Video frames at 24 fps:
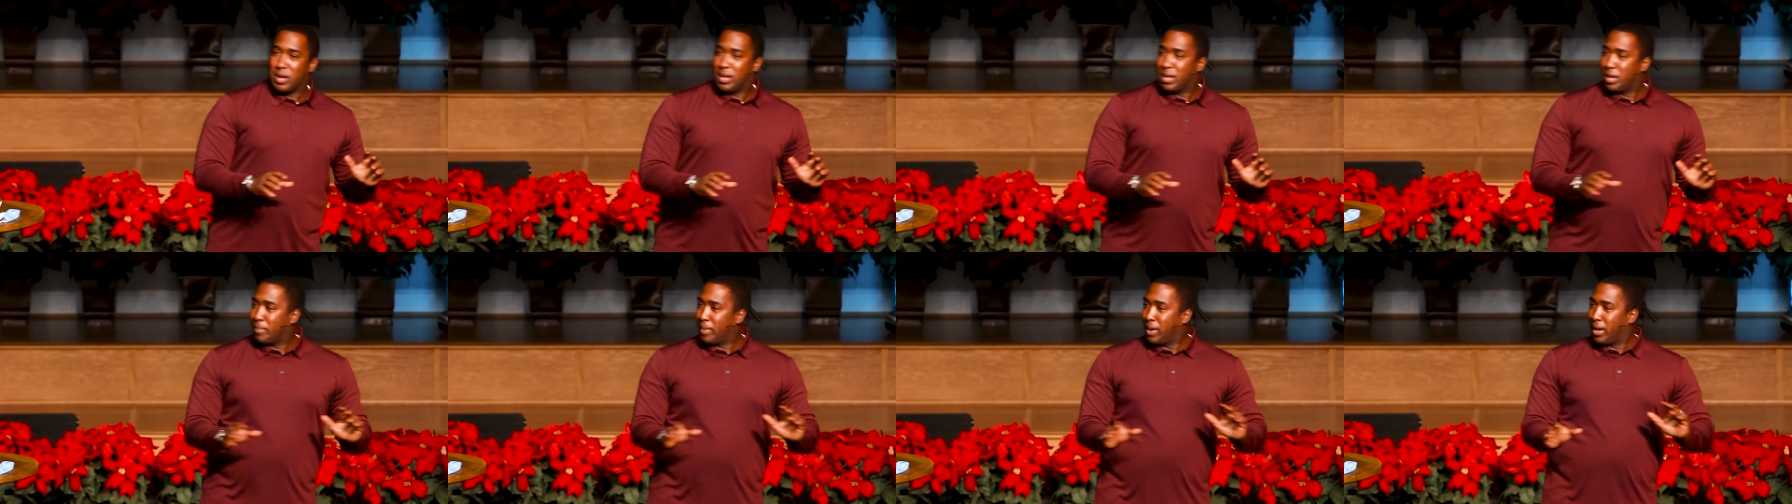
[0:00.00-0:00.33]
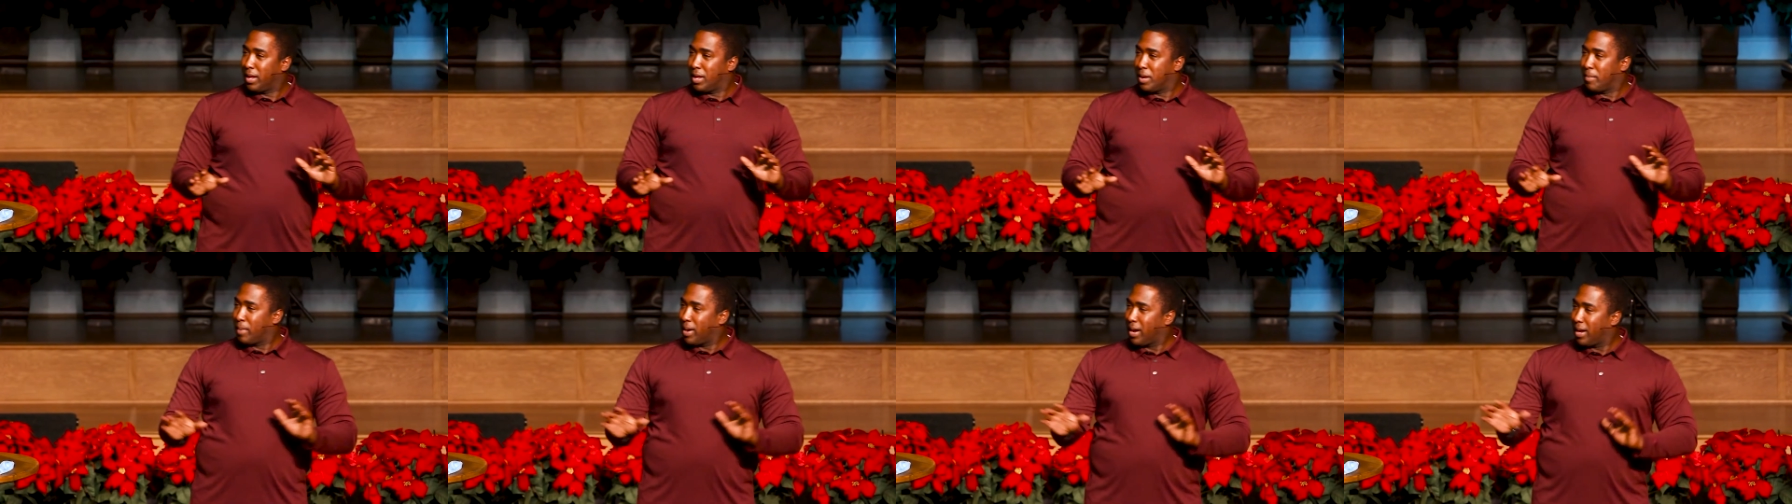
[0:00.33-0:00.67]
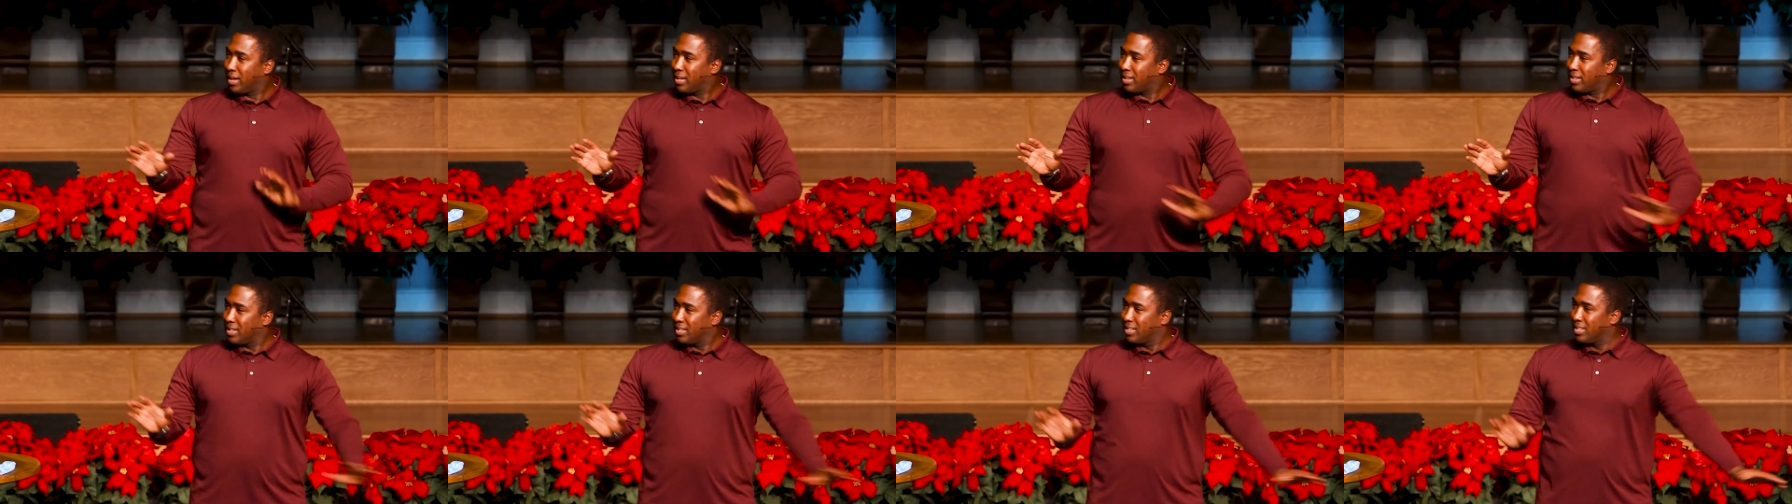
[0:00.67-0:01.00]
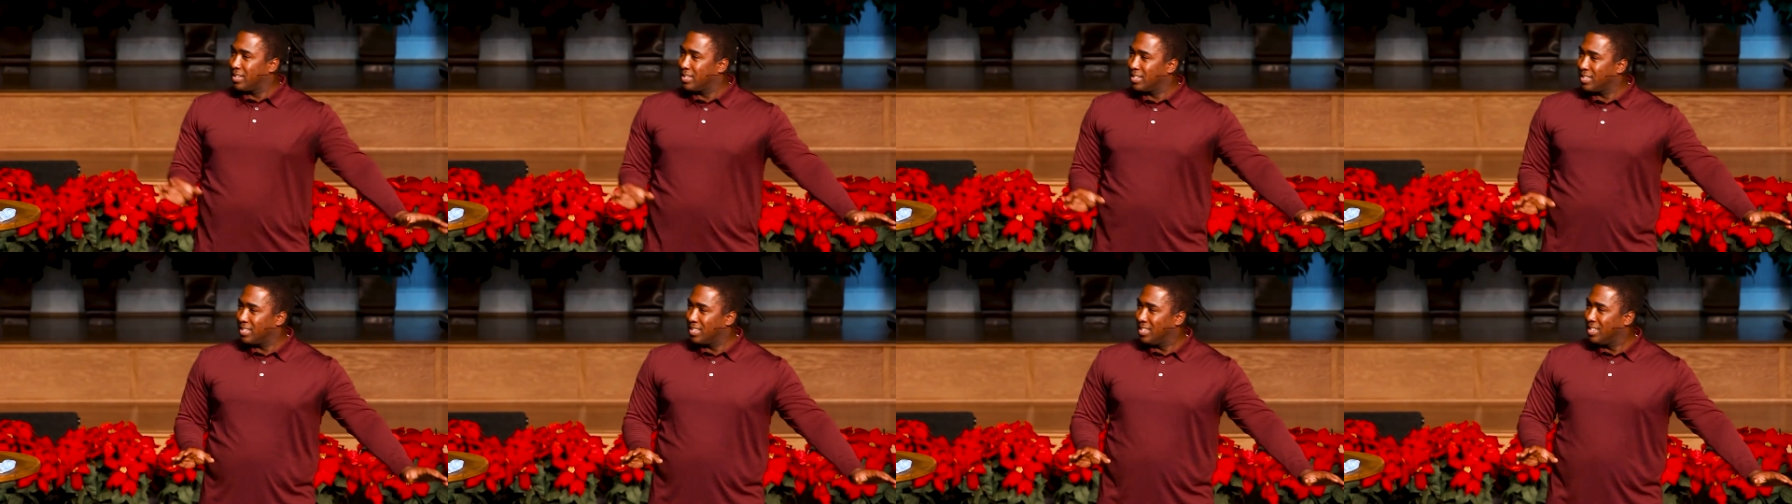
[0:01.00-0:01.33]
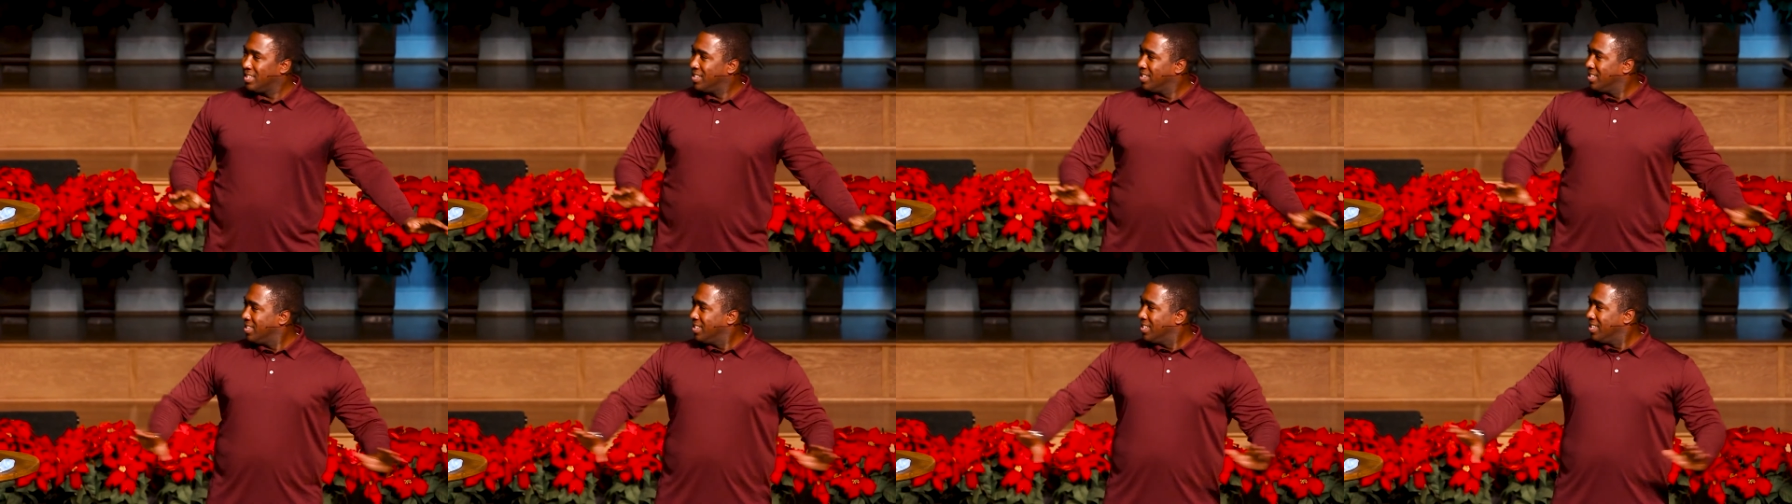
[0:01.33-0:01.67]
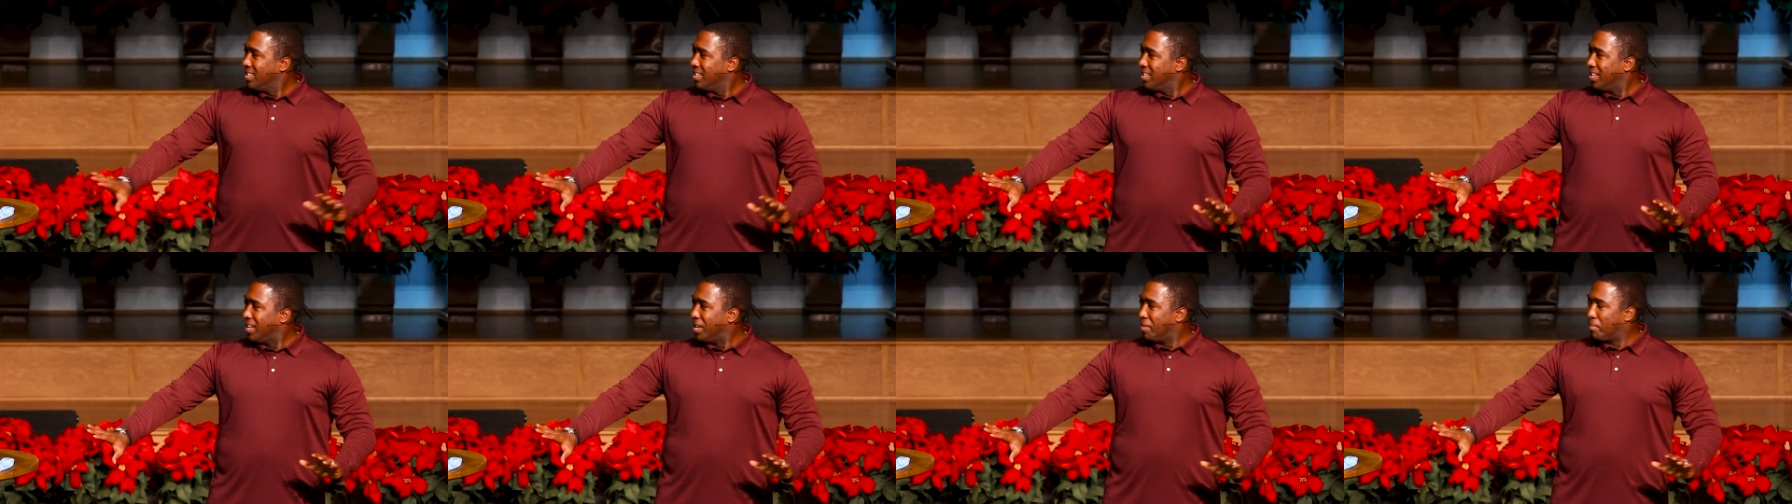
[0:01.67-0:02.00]
Wait, am I, am I,
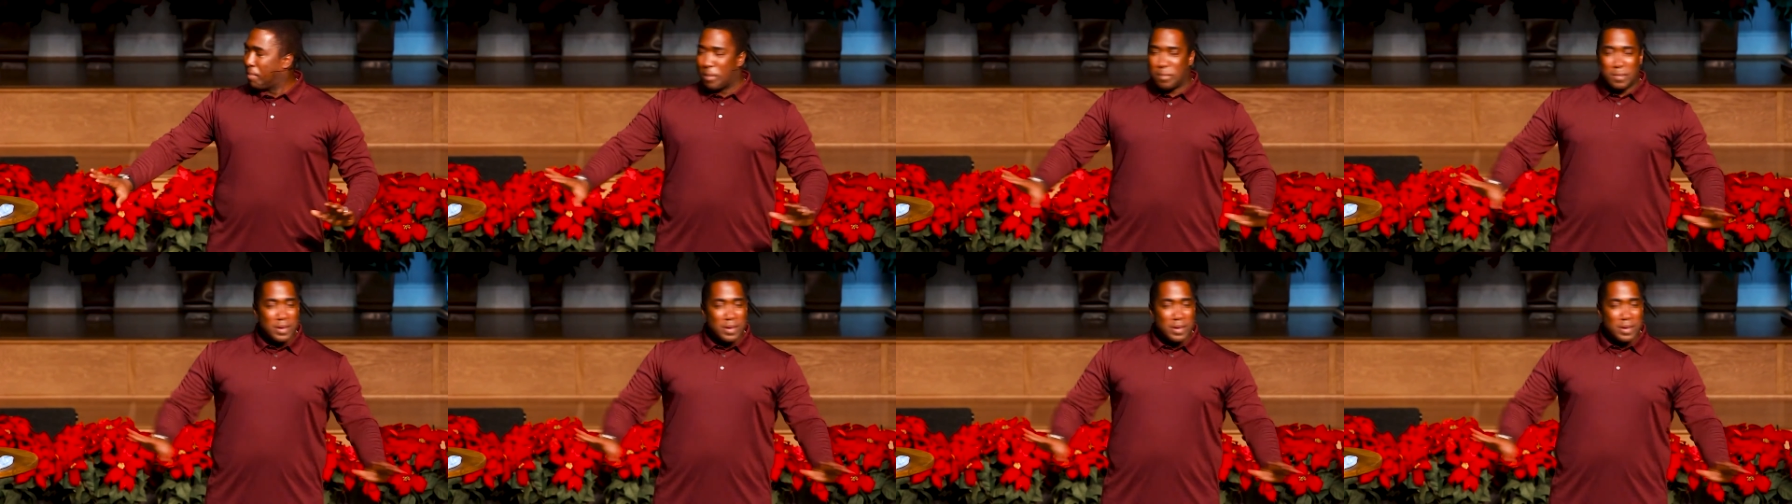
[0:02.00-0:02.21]
Am